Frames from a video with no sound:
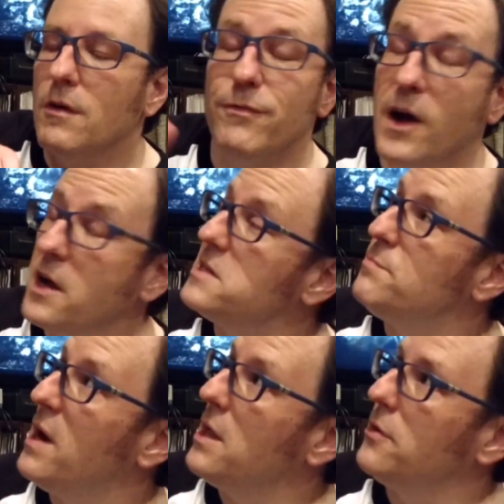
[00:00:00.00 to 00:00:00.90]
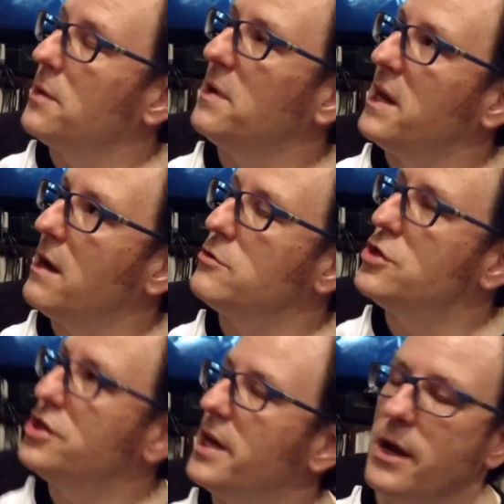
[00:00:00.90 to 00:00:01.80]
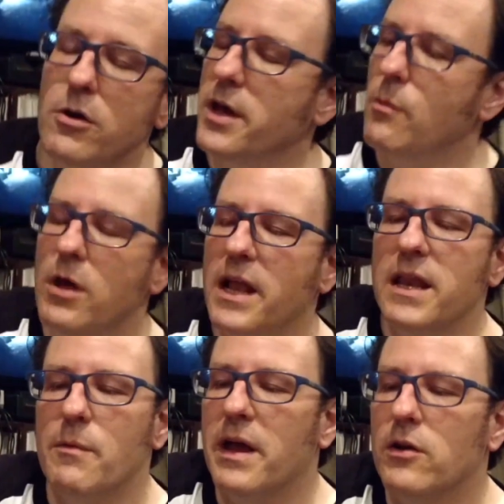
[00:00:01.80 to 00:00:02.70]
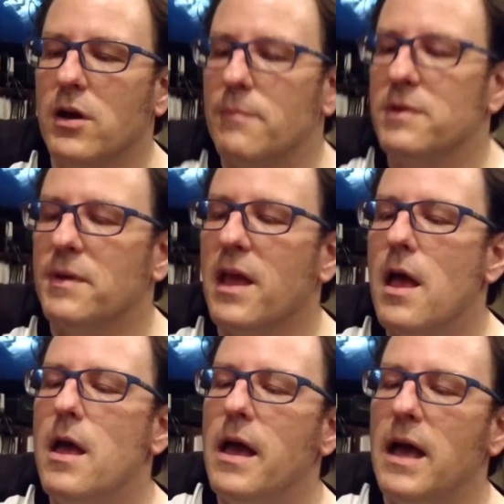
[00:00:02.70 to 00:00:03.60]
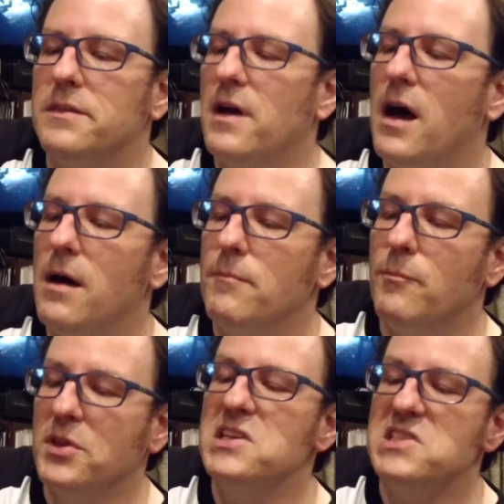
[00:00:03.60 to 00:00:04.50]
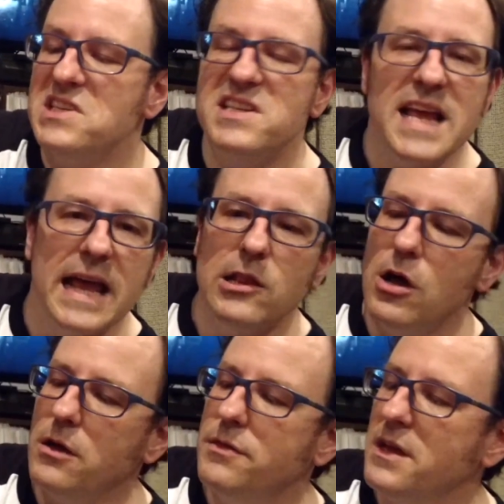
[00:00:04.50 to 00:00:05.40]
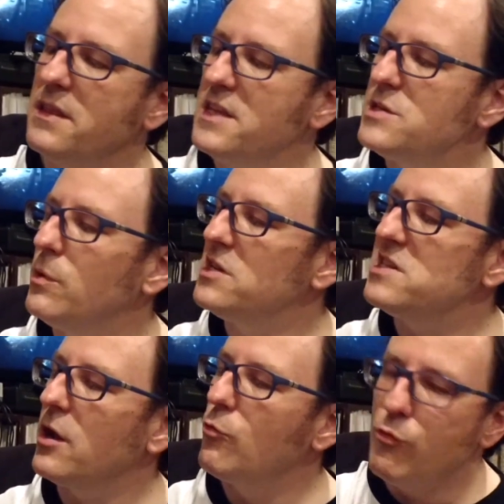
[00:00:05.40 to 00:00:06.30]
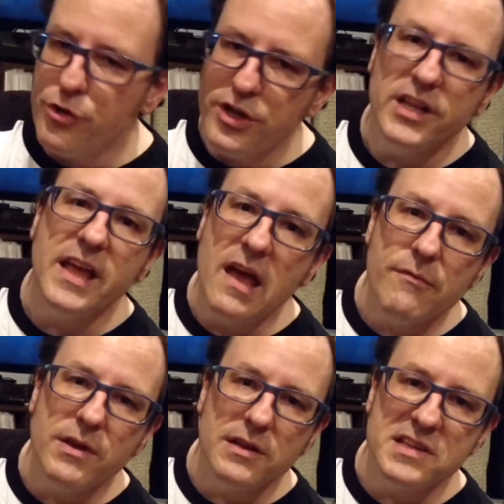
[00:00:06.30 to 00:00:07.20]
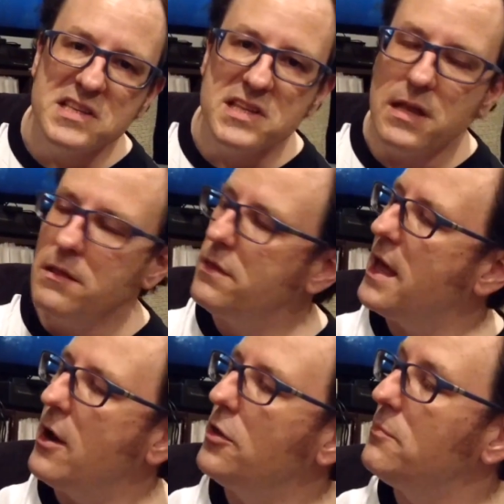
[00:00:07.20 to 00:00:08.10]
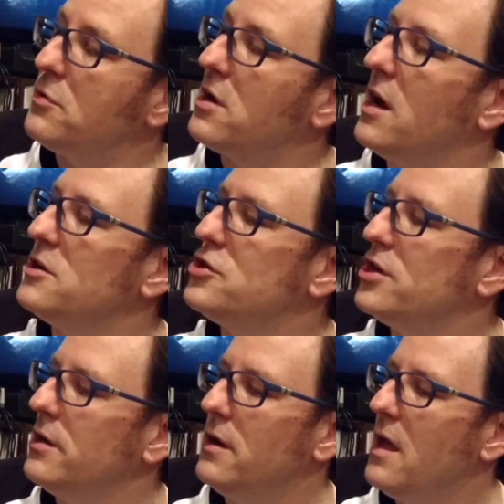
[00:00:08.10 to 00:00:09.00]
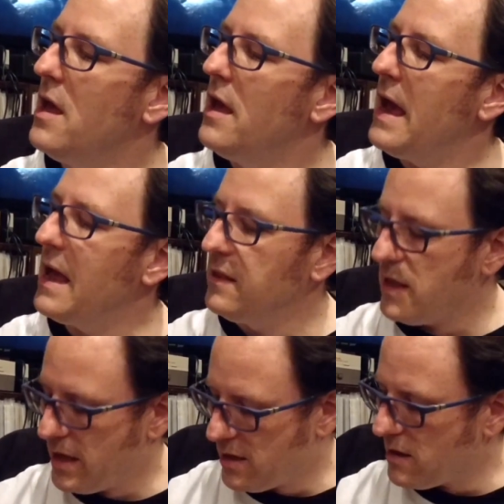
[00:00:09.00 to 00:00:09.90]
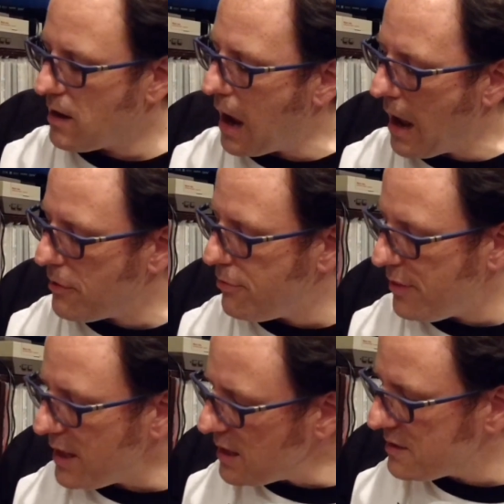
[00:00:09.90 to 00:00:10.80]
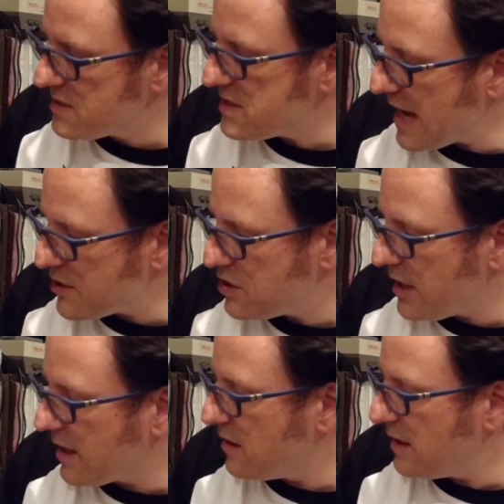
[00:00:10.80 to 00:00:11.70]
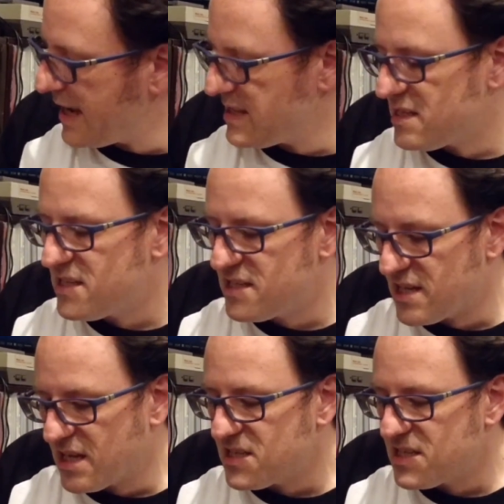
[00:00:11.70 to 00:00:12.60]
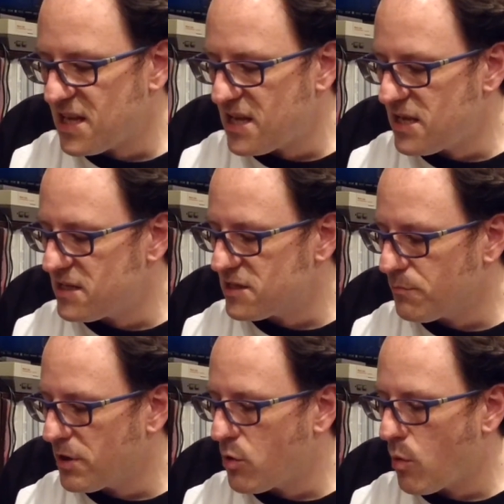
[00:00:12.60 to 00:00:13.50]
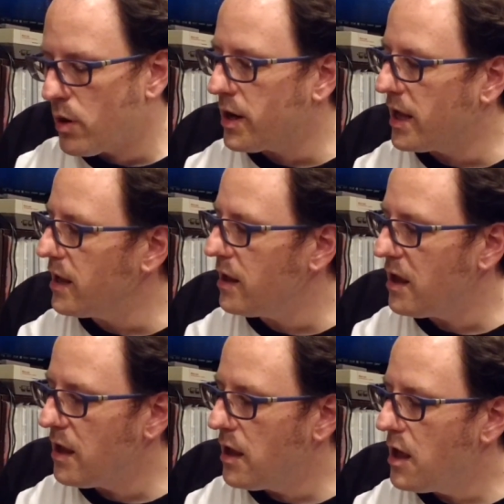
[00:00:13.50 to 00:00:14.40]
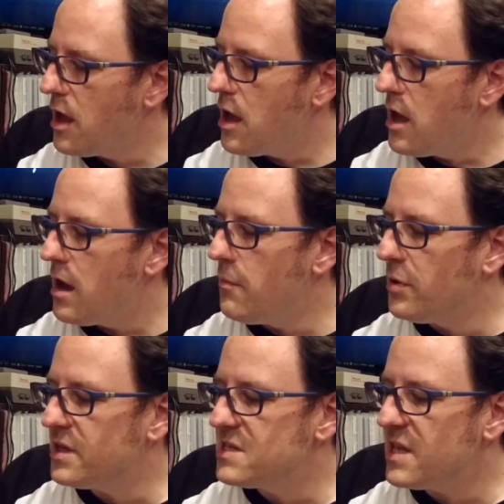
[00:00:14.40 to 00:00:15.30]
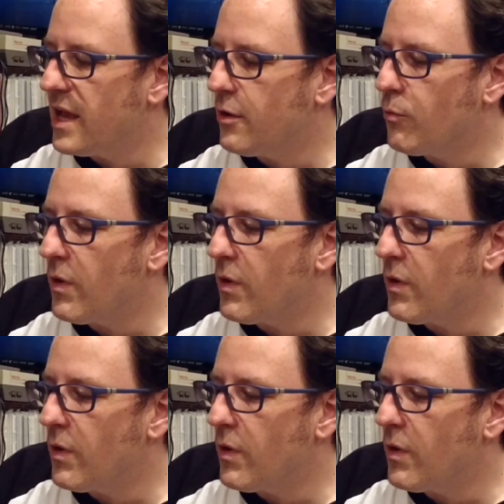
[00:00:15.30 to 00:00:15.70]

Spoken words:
Fuck, it's bothering me now. Shit. Okay, well, anyway, it'll come to me. But this is a sidelong thing. This one is, like, really heavy on the synth and on the percussion. And, like, I think this is actually, like, a late 60s recording. But it's, like,